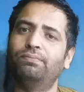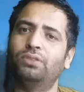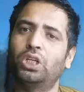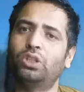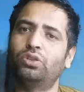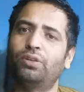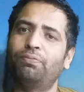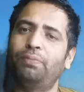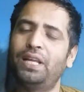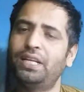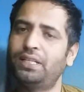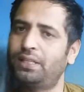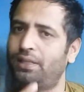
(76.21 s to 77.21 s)
another
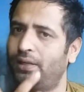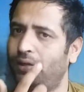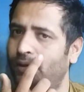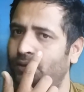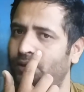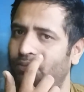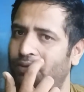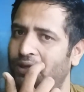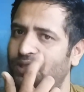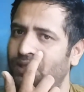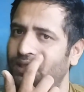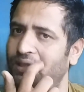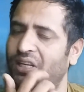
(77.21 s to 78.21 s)
place, another
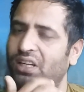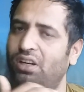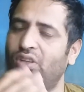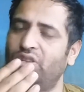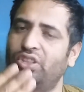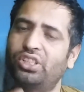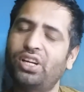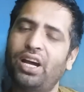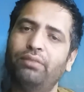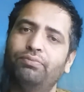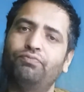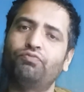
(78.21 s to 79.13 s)
person, in another time.